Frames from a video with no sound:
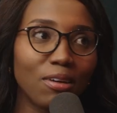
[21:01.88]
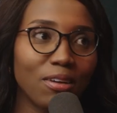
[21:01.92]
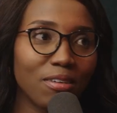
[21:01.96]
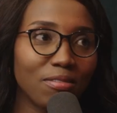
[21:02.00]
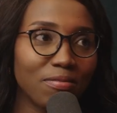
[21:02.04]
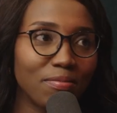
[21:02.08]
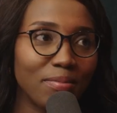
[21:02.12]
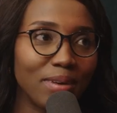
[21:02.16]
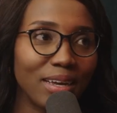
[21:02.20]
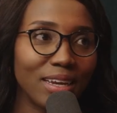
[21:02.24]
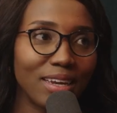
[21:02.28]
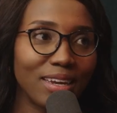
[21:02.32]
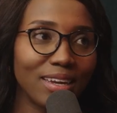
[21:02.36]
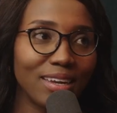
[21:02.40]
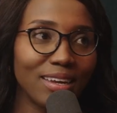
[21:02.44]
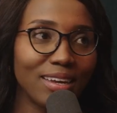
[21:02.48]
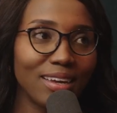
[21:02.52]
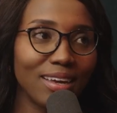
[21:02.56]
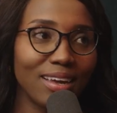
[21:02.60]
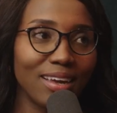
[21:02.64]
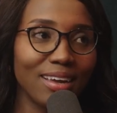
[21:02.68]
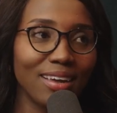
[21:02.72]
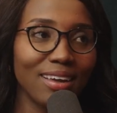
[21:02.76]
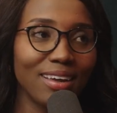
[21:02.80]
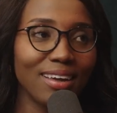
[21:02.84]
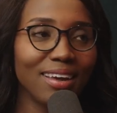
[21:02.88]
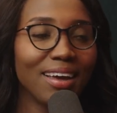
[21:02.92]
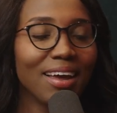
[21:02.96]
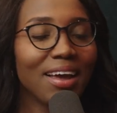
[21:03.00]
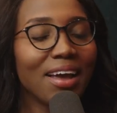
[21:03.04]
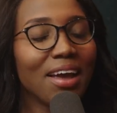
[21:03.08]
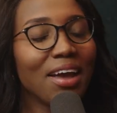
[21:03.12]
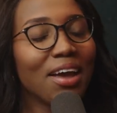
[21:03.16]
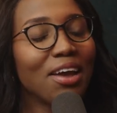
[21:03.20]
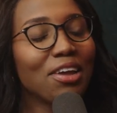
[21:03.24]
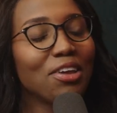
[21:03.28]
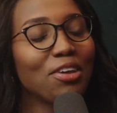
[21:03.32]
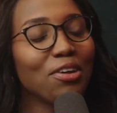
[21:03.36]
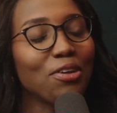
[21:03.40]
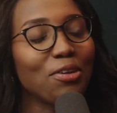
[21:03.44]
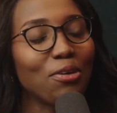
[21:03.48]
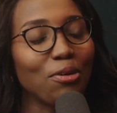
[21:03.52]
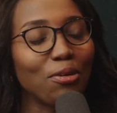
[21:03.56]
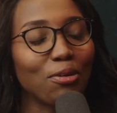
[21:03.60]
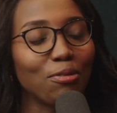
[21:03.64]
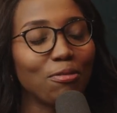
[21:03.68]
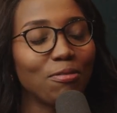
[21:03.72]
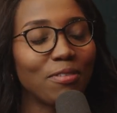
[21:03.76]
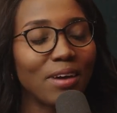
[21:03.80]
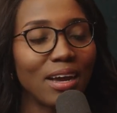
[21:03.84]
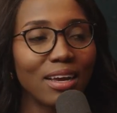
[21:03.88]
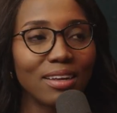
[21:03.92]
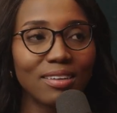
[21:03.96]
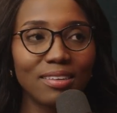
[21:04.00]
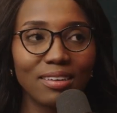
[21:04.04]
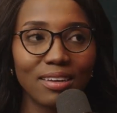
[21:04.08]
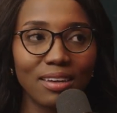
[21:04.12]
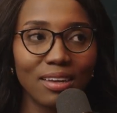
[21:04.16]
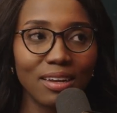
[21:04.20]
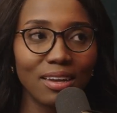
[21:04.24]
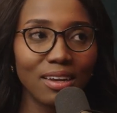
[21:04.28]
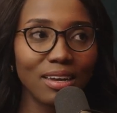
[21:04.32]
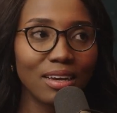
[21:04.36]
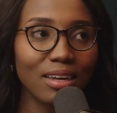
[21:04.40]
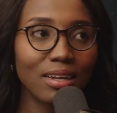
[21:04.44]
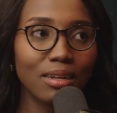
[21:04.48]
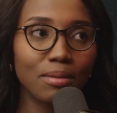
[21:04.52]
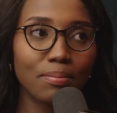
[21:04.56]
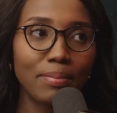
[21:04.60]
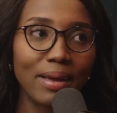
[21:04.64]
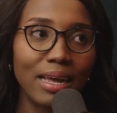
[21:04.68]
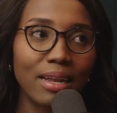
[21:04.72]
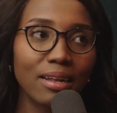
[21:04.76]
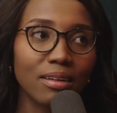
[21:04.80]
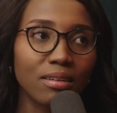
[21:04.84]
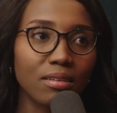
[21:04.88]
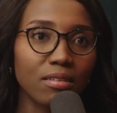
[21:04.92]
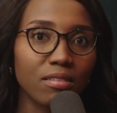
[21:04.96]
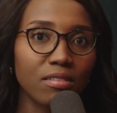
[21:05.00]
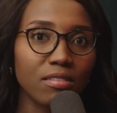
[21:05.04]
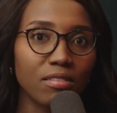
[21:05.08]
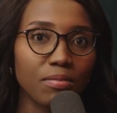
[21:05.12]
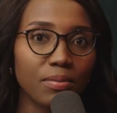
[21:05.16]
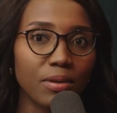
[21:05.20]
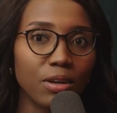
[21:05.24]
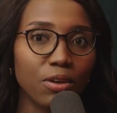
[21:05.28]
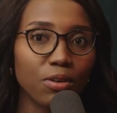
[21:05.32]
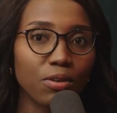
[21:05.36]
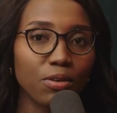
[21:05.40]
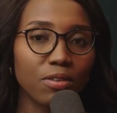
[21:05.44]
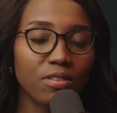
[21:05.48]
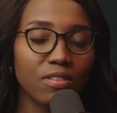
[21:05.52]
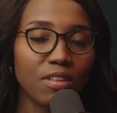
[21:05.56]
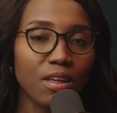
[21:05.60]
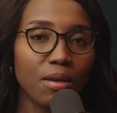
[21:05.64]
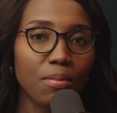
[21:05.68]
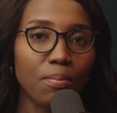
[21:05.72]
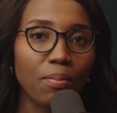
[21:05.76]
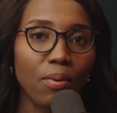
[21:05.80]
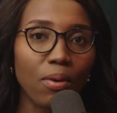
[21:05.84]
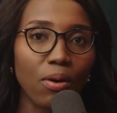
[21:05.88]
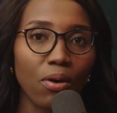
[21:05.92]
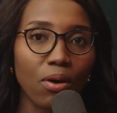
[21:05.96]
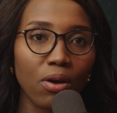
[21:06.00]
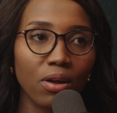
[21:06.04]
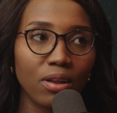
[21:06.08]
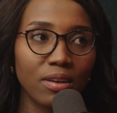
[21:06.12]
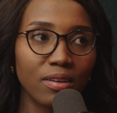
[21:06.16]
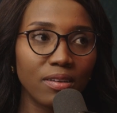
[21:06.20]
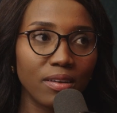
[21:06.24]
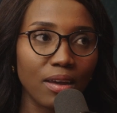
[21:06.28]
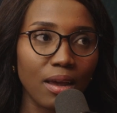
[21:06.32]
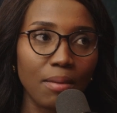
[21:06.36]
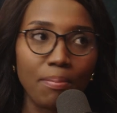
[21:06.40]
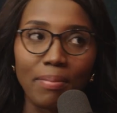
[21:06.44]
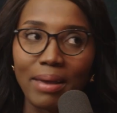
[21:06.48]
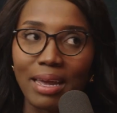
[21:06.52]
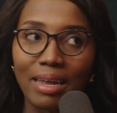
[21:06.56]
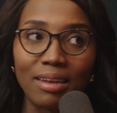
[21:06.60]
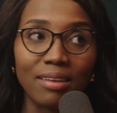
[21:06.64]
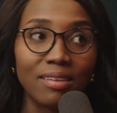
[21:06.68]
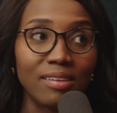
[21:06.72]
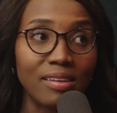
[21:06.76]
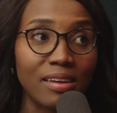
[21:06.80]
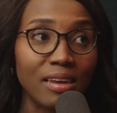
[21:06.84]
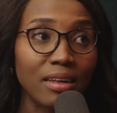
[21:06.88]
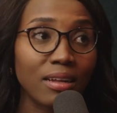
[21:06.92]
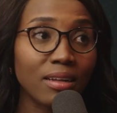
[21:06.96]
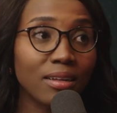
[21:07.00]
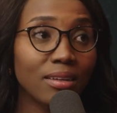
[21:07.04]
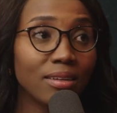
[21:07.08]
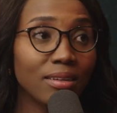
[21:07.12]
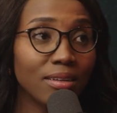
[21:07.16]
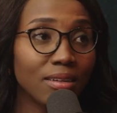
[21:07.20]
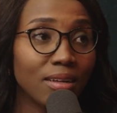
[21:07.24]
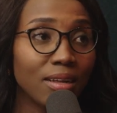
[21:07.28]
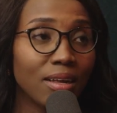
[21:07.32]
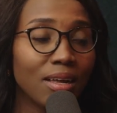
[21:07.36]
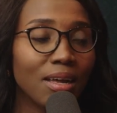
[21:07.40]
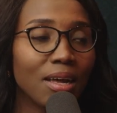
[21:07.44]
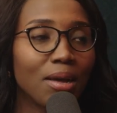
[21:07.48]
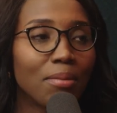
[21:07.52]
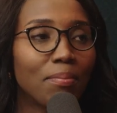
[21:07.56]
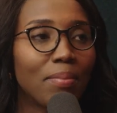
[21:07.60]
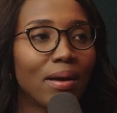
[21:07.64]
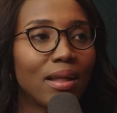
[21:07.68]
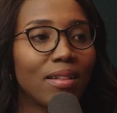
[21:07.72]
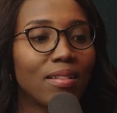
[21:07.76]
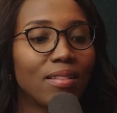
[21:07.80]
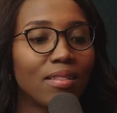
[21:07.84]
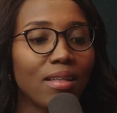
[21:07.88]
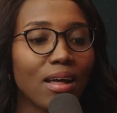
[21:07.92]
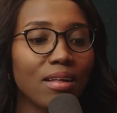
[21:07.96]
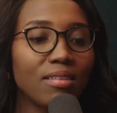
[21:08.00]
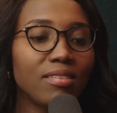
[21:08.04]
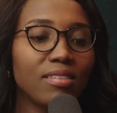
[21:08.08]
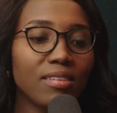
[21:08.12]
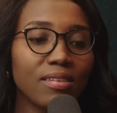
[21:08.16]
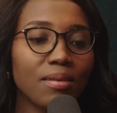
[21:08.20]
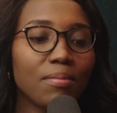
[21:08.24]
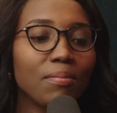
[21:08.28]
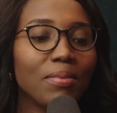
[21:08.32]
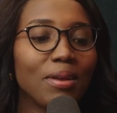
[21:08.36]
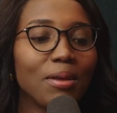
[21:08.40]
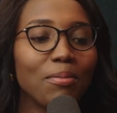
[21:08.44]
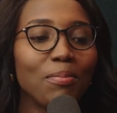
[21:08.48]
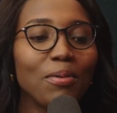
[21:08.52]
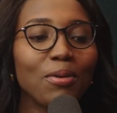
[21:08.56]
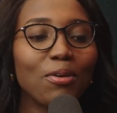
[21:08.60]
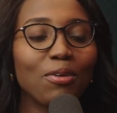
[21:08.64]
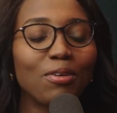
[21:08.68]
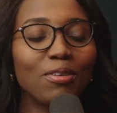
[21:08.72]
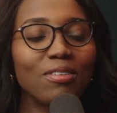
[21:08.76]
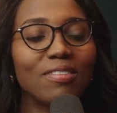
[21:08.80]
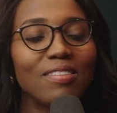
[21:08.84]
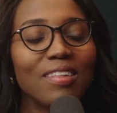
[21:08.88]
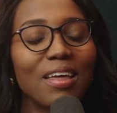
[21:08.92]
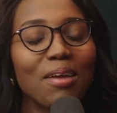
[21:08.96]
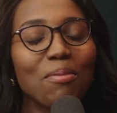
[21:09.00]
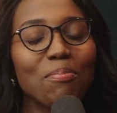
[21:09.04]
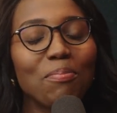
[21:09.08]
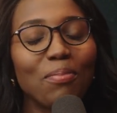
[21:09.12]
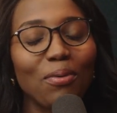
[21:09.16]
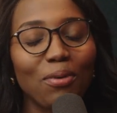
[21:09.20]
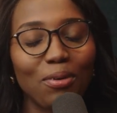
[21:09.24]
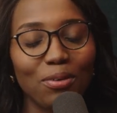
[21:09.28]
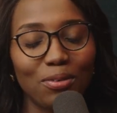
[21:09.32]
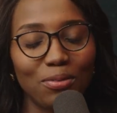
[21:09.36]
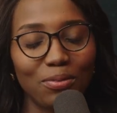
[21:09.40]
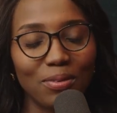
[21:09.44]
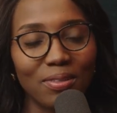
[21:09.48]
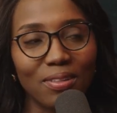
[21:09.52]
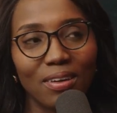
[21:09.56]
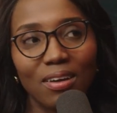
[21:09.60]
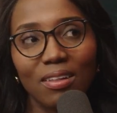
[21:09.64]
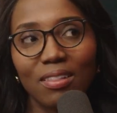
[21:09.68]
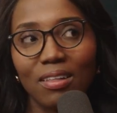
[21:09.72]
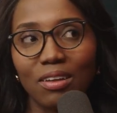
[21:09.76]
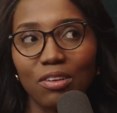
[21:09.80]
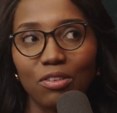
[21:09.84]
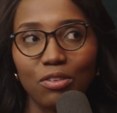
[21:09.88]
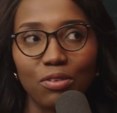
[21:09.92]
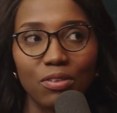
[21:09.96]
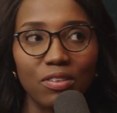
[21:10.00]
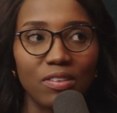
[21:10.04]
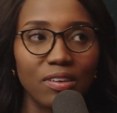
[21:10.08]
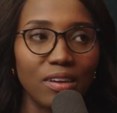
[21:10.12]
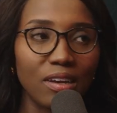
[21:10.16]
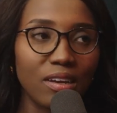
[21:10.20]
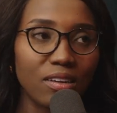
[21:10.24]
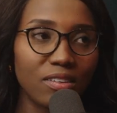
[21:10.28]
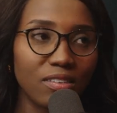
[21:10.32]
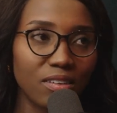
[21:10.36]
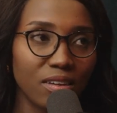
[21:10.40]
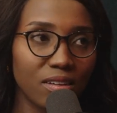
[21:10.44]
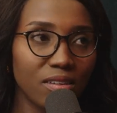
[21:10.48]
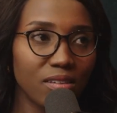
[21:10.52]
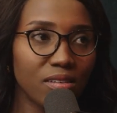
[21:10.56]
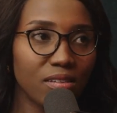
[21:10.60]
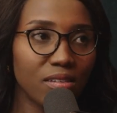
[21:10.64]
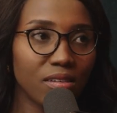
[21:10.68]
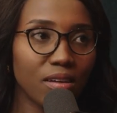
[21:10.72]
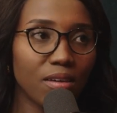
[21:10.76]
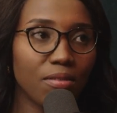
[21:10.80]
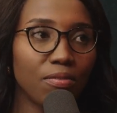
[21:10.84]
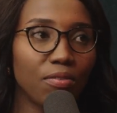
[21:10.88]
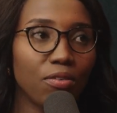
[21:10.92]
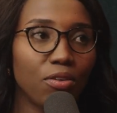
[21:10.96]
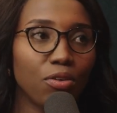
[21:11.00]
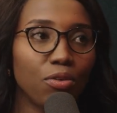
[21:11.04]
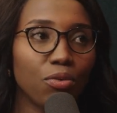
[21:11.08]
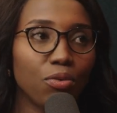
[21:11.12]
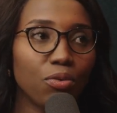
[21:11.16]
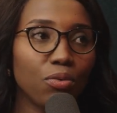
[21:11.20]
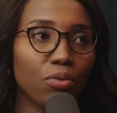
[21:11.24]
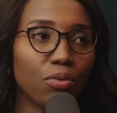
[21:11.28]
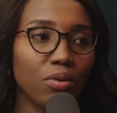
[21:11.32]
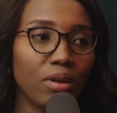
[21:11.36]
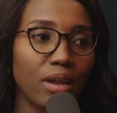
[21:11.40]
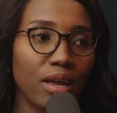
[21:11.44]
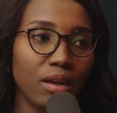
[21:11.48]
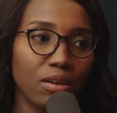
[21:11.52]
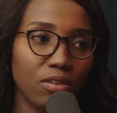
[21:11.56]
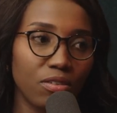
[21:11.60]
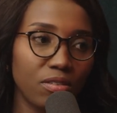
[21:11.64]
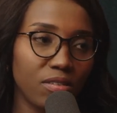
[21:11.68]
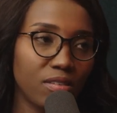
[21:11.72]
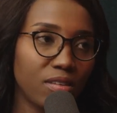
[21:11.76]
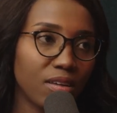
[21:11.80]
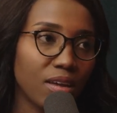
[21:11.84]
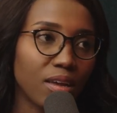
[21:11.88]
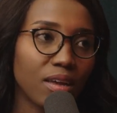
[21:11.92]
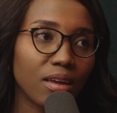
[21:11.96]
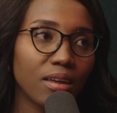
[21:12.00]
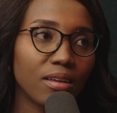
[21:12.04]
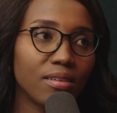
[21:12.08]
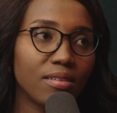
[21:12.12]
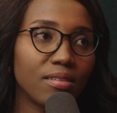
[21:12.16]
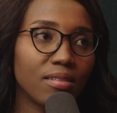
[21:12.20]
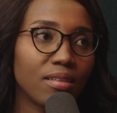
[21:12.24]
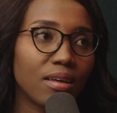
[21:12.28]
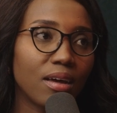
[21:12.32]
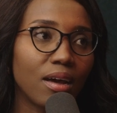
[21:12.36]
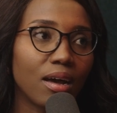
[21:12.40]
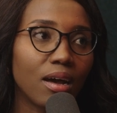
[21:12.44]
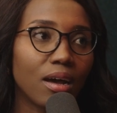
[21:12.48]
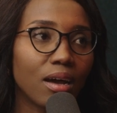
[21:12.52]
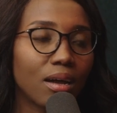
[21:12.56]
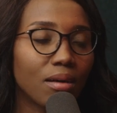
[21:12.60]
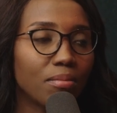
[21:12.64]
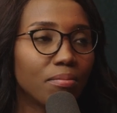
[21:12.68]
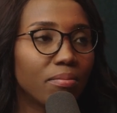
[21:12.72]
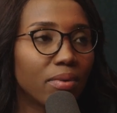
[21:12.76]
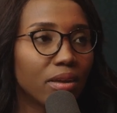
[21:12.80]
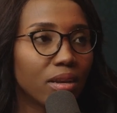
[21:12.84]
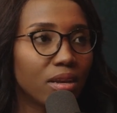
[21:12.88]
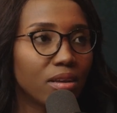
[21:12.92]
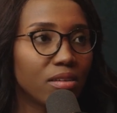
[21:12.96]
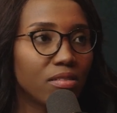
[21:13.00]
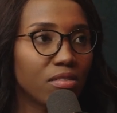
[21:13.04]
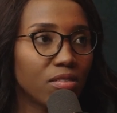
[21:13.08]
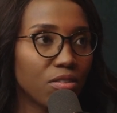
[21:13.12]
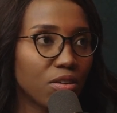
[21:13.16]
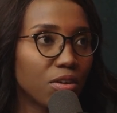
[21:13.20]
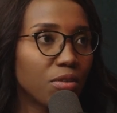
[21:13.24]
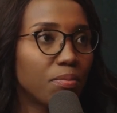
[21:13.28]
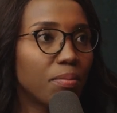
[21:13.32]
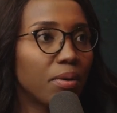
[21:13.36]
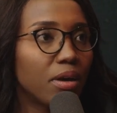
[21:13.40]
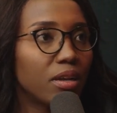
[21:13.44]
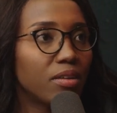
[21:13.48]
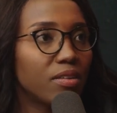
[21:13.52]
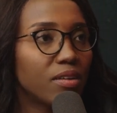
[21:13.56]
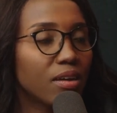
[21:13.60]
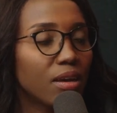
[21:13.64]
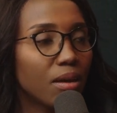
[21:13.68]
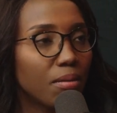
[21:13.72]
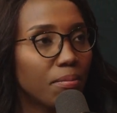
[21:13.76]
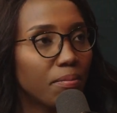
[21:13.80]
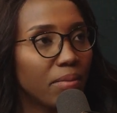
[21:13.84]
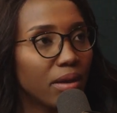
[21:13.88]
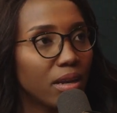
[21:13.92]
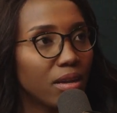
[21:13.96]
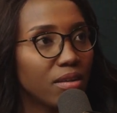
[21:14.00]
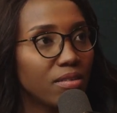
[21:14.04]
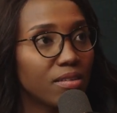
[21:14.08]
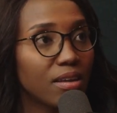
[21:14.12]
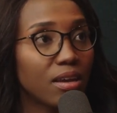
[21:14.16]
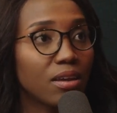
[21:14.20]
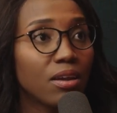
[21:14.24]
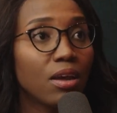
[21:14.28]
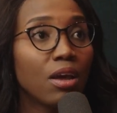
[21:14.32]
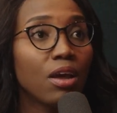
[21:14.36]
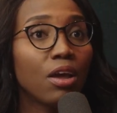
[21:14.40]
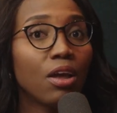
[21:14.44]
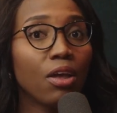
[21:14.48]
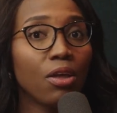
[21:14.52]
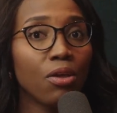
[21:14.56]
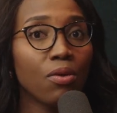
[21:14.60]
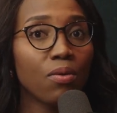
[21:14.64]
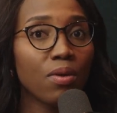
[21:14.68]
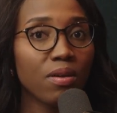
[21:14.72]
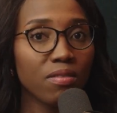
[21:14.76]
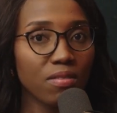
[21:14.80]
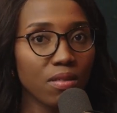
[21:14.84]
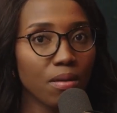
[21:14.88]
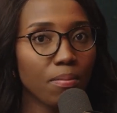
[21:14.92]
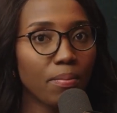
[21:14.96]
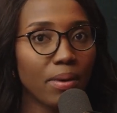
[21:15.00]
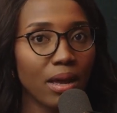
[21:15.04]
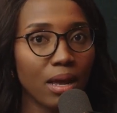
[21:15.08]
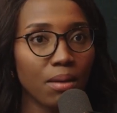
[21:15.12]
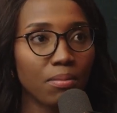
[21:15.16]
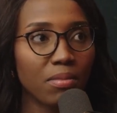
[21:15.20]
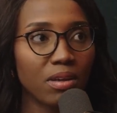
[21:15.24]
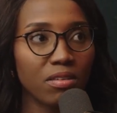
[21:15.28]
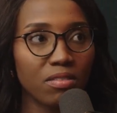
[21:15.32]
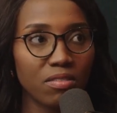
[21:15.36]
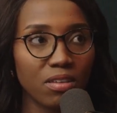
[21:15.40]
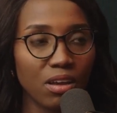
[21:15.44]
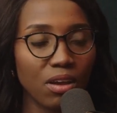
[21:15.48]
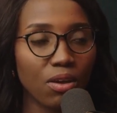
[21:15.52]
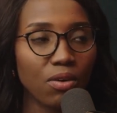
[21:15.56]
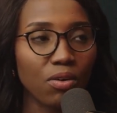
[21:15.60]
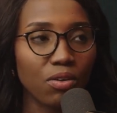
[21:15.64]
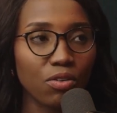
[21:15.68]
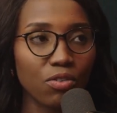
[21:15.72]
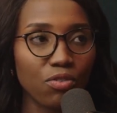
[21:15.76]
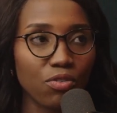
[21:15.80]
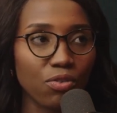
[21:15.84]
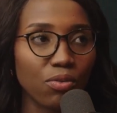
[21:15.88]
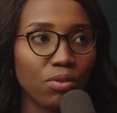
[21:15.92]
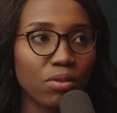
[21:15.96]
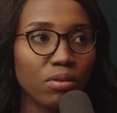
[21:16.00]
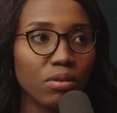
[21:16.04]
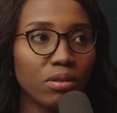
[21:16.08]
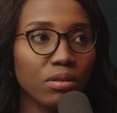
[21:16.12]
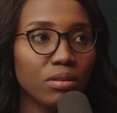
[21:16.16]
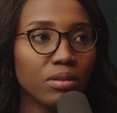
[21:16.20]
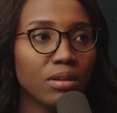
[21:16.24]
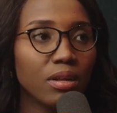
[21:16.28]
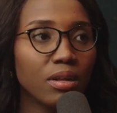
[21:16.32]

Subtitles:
of money, fighting legal battles because they bought a bad deal. But that's simply because they bought without the due diligence. If you, like you said, there are companies, third-party companies, and you as the buyer must take control.